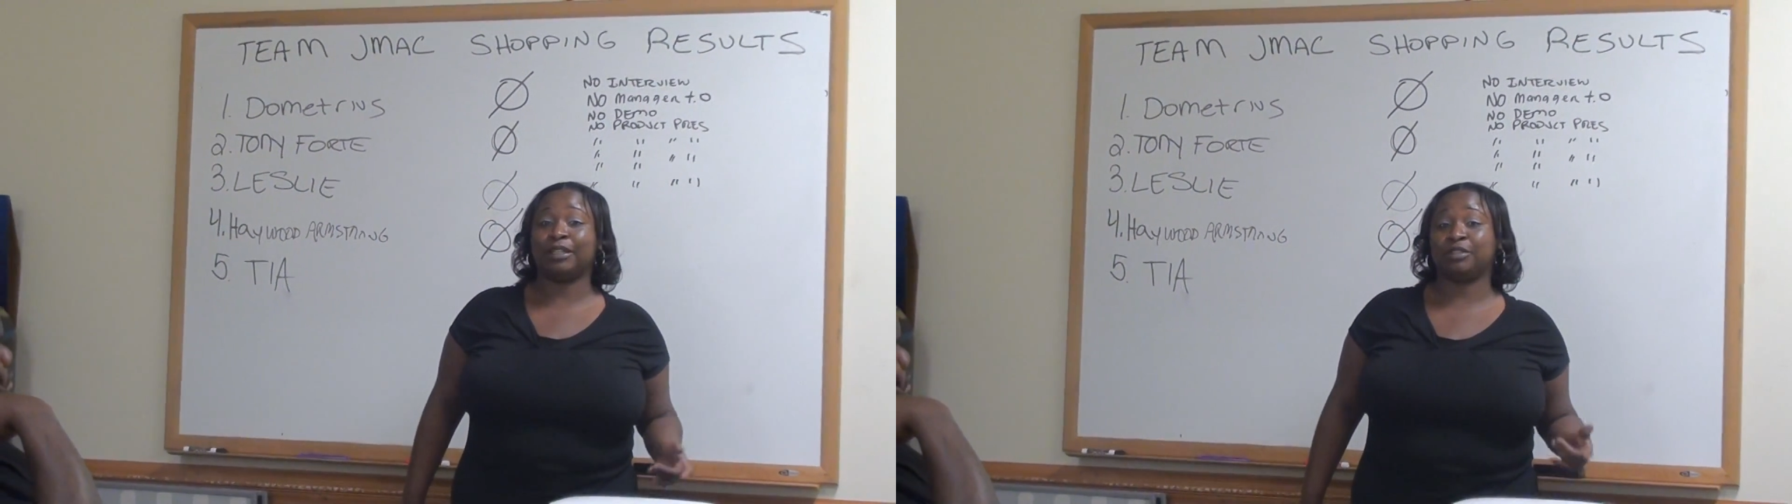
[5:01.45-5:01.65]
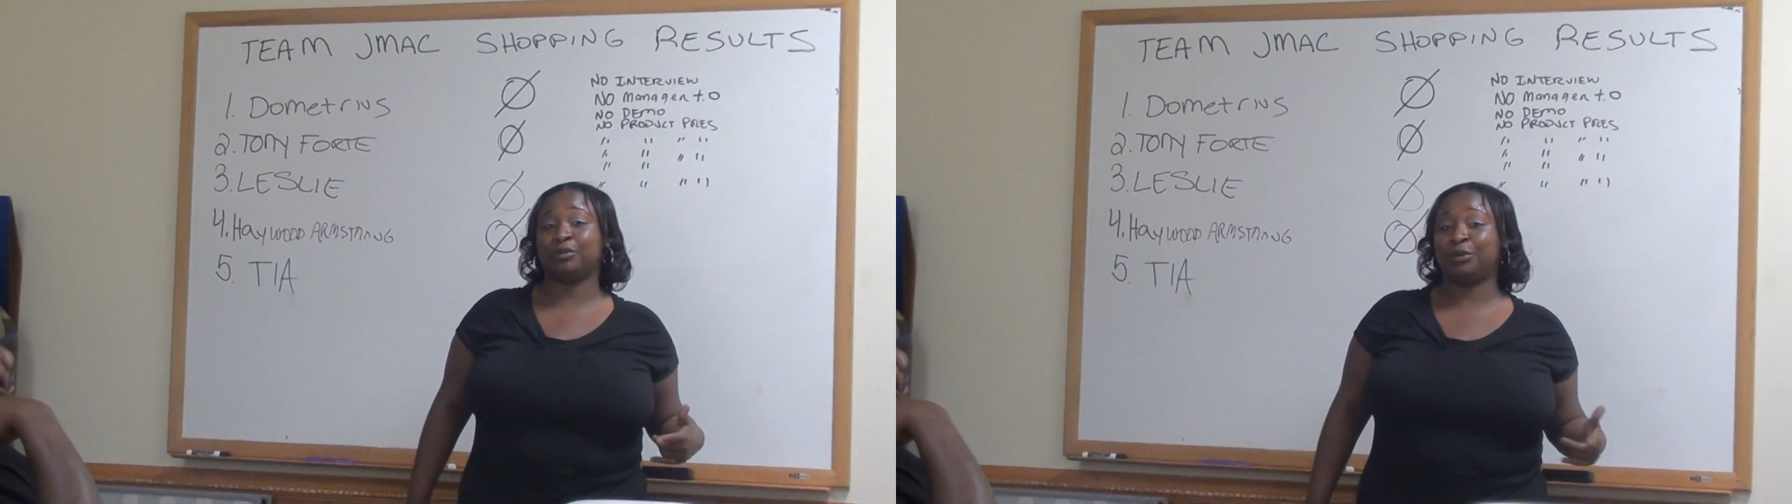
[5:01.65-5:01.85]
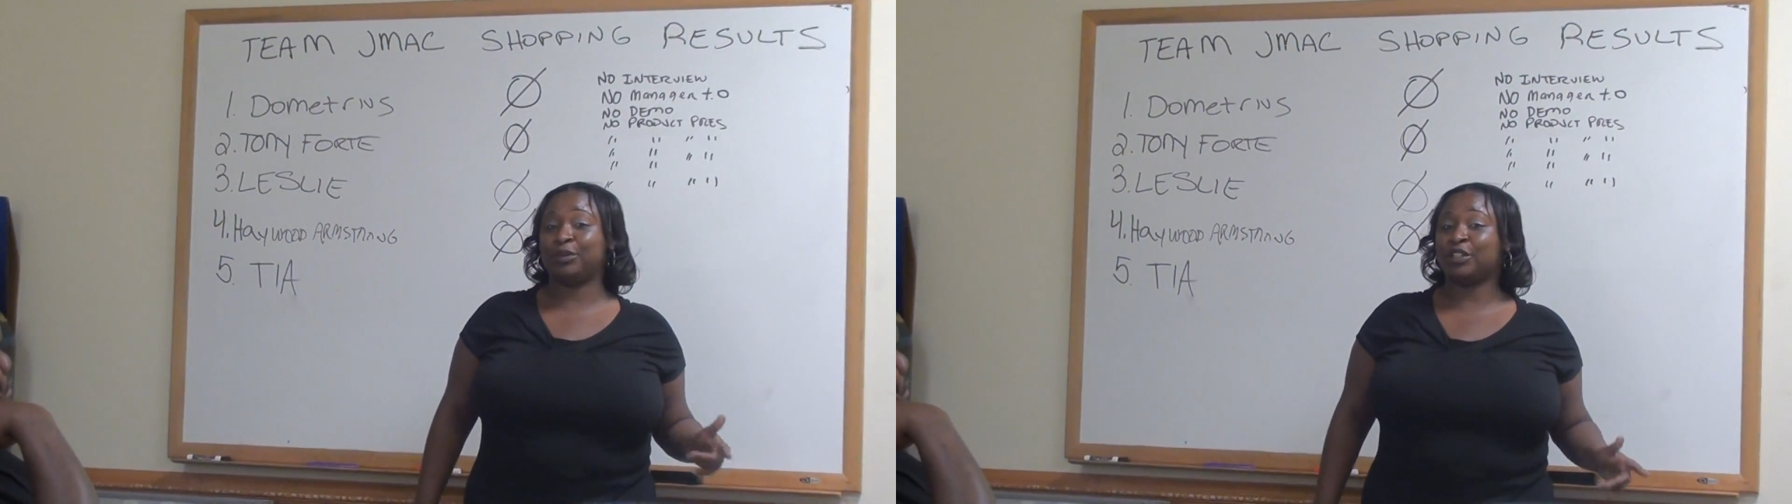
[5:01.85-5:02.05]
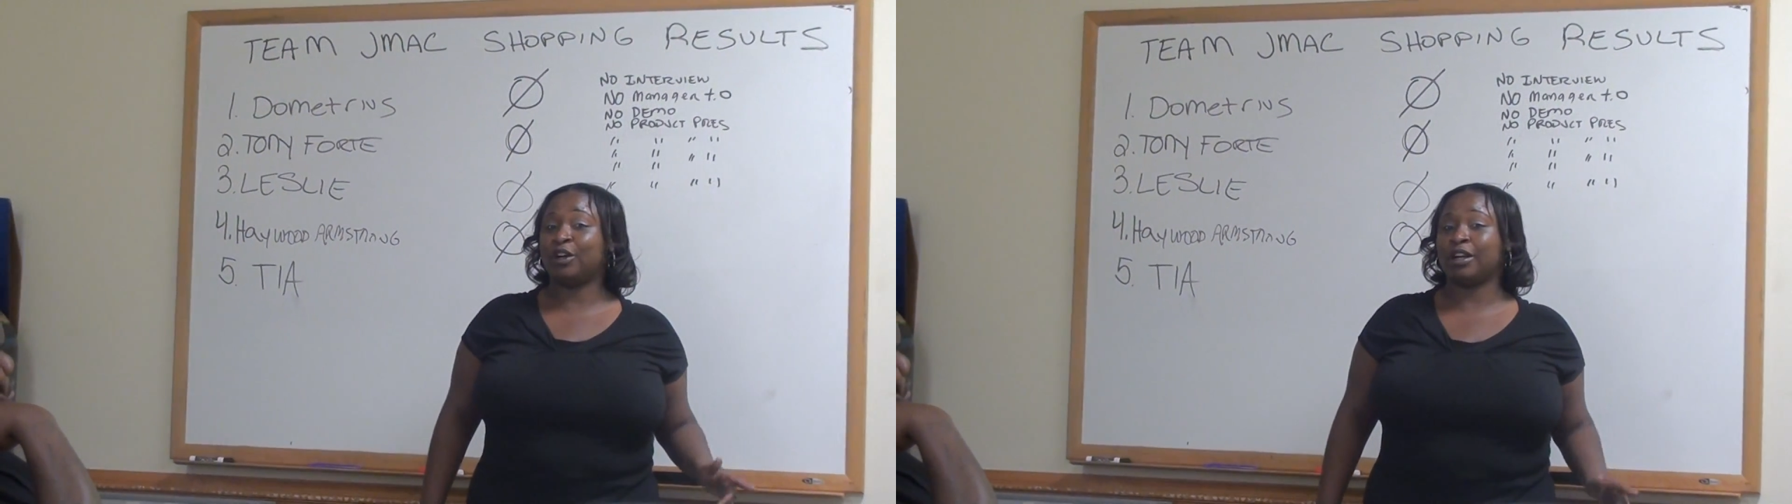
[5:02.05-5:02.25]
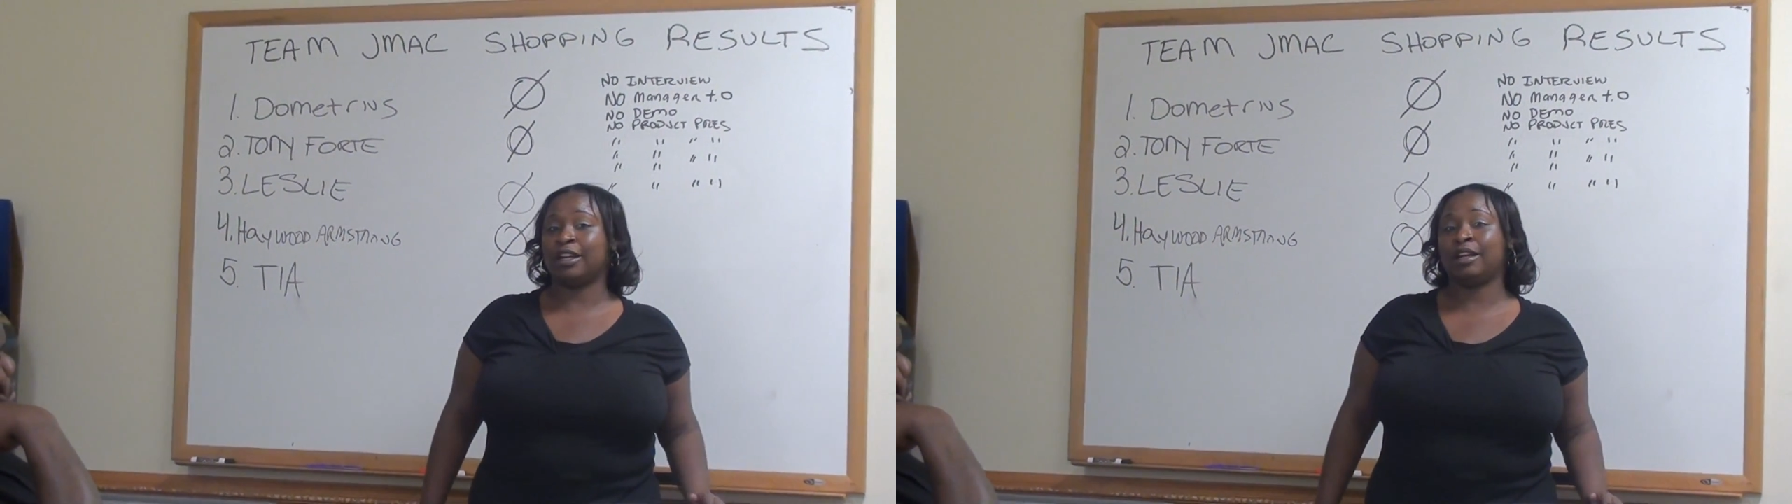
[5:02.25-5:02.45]
us when we were
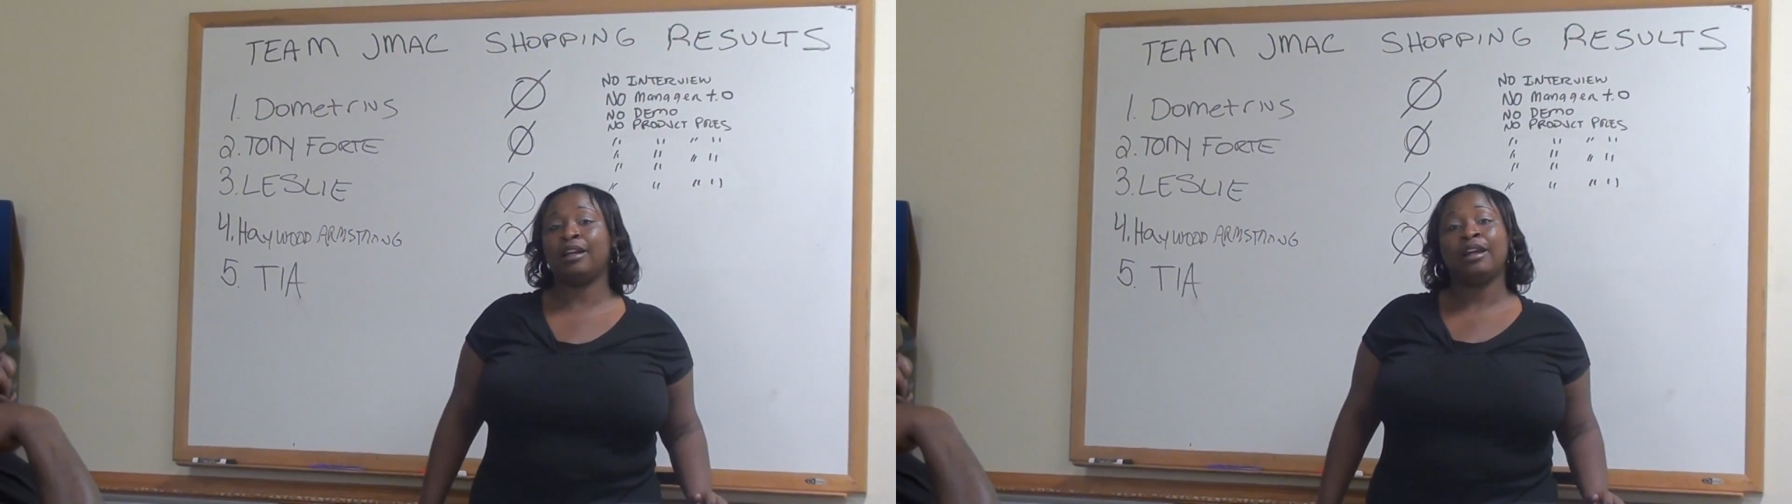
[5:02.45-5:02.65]
talking.